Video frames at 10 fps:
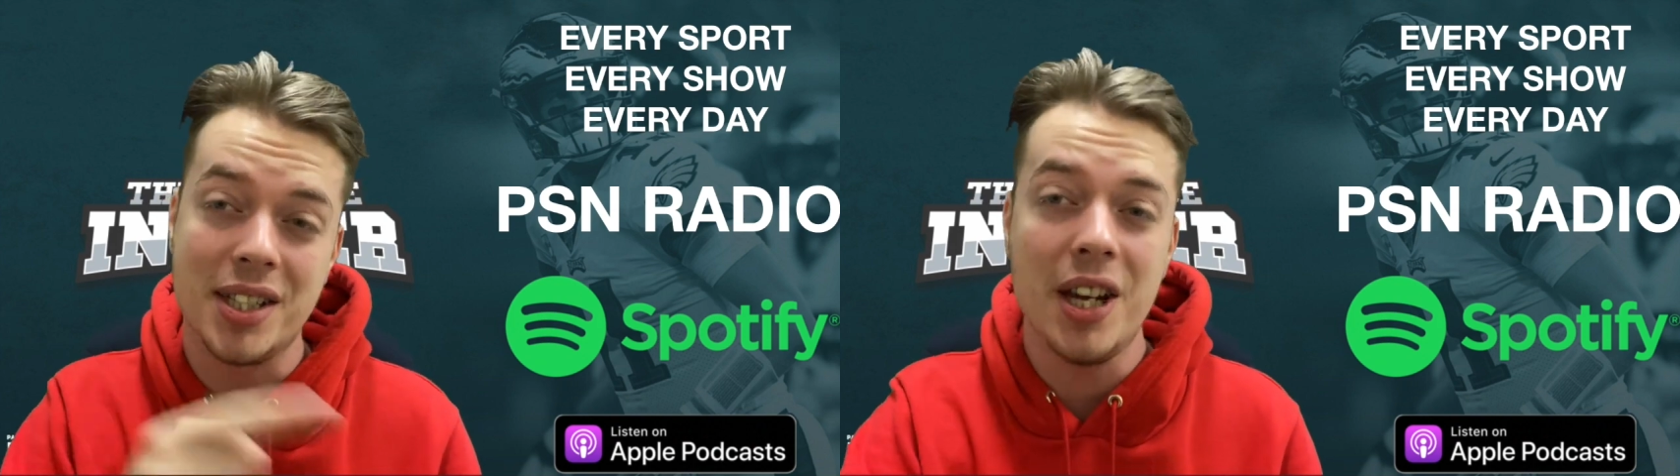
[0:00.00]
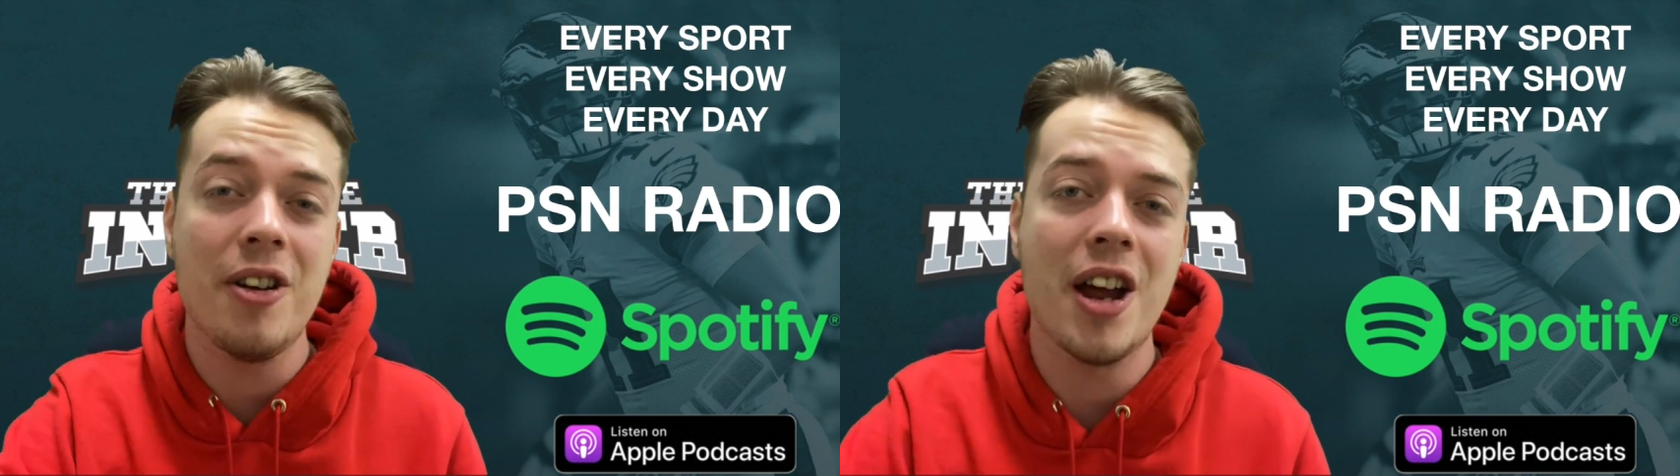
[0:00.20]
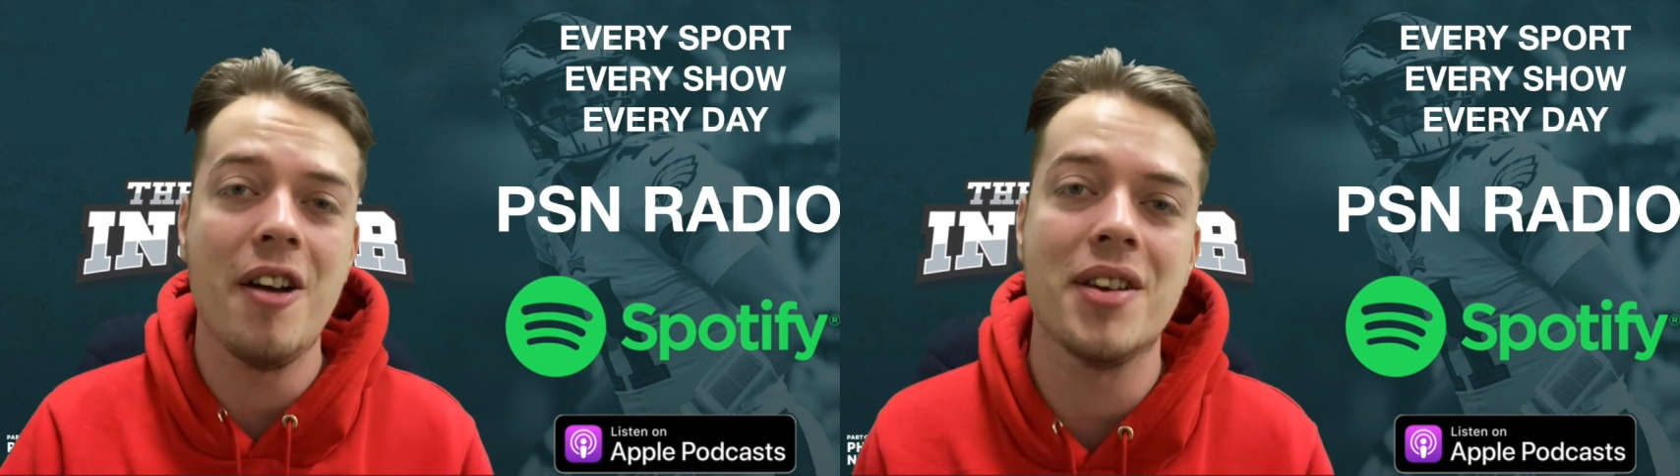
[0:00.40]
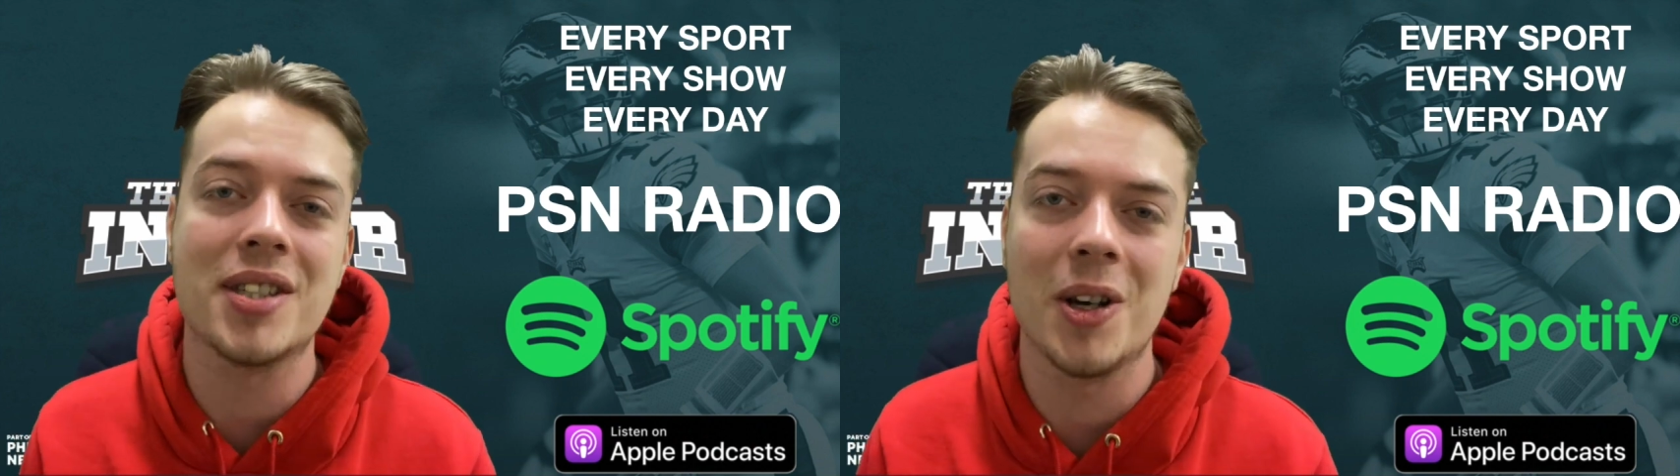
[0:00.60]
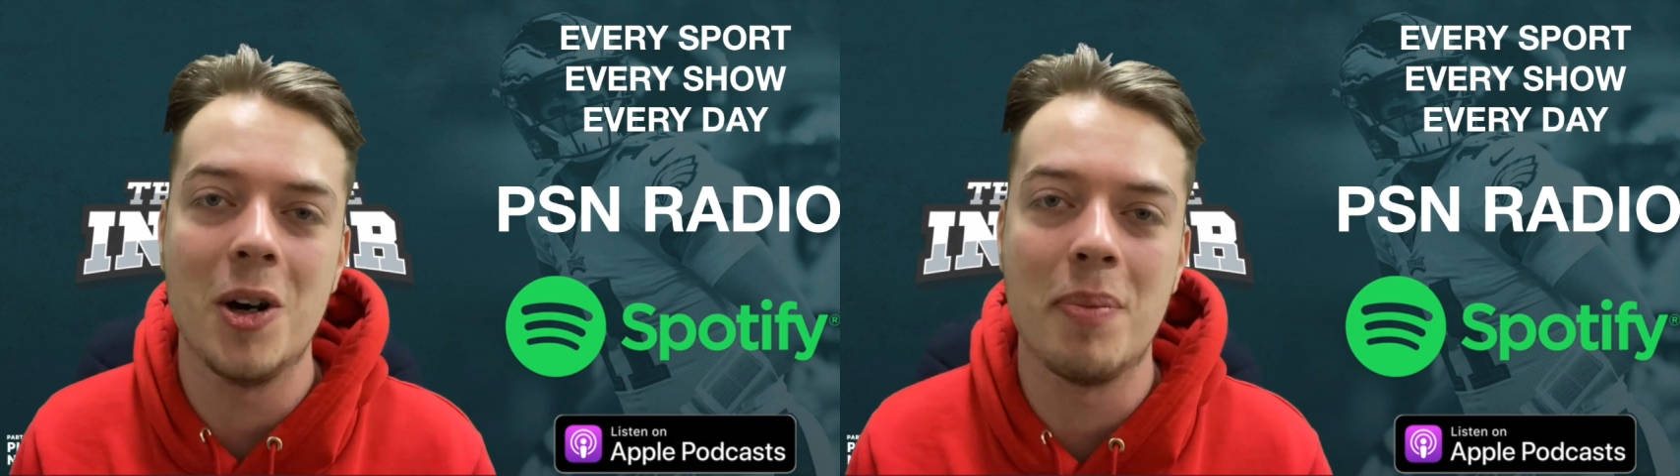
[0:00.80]
You know the
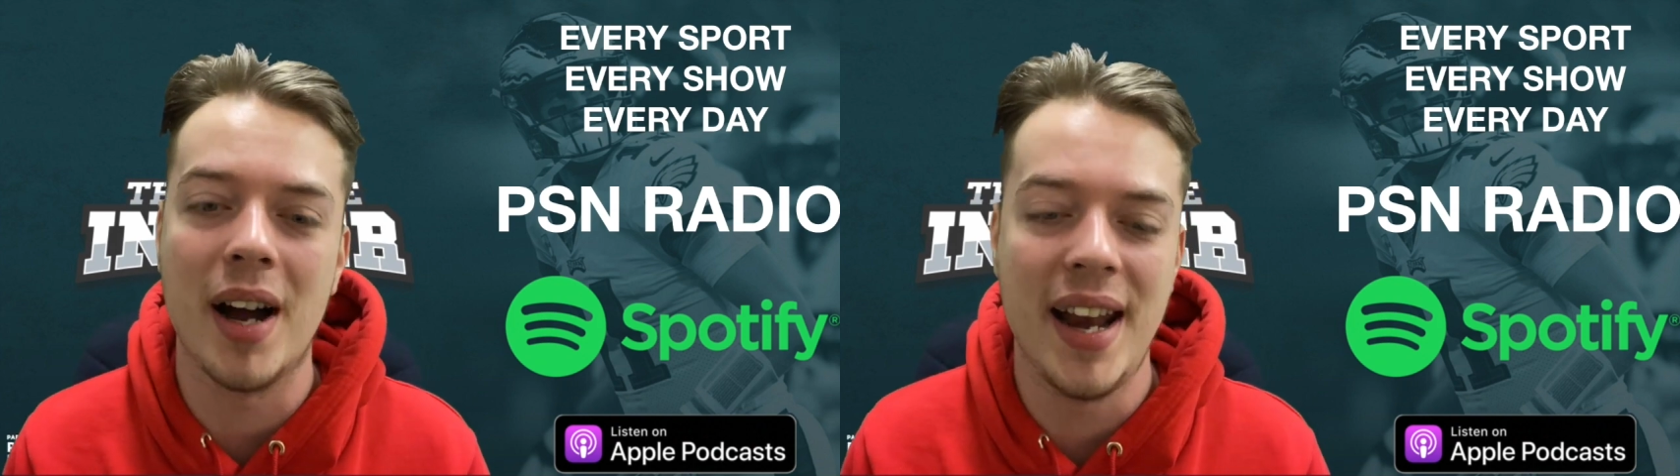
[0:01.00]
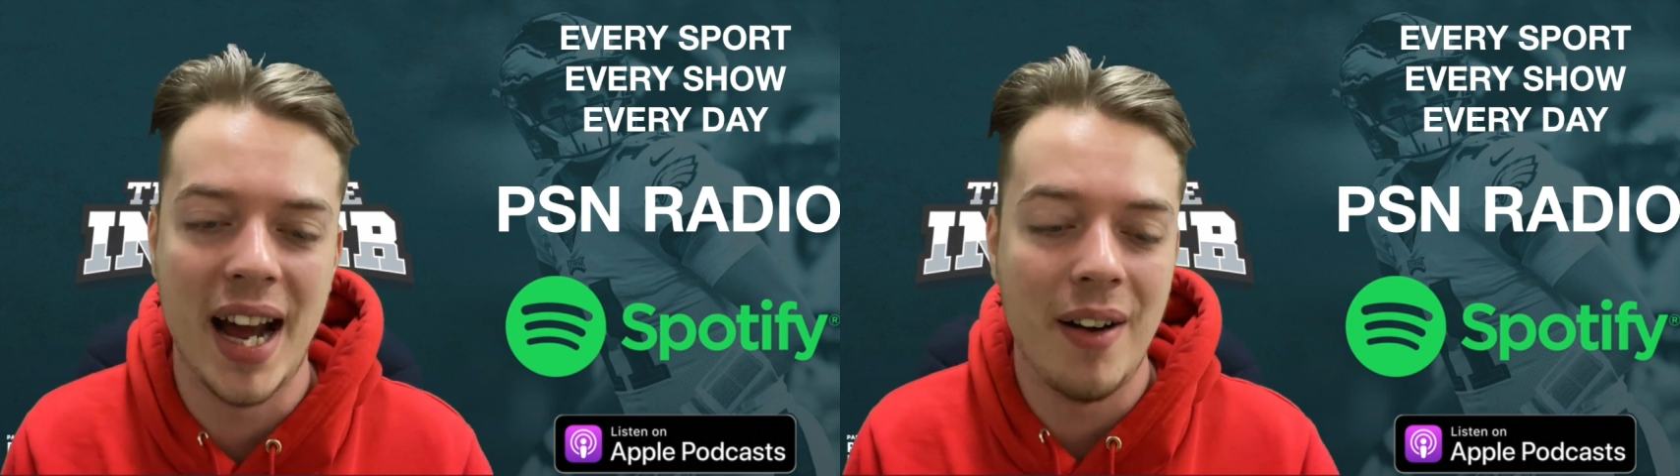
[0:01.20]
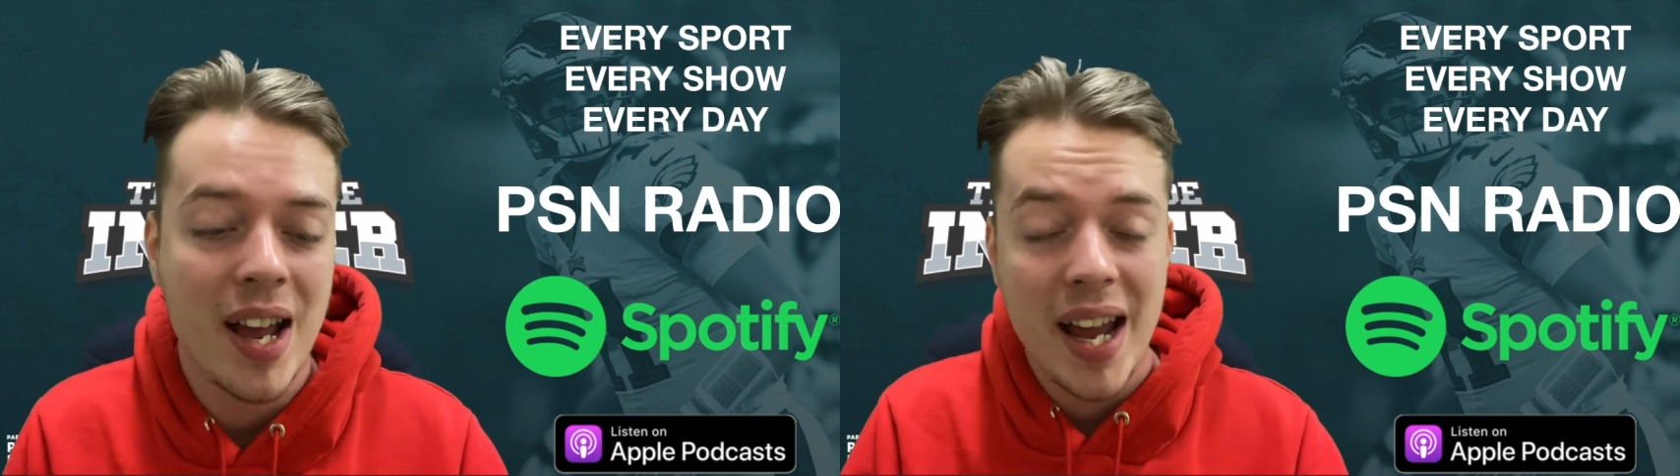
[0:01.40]
score by now.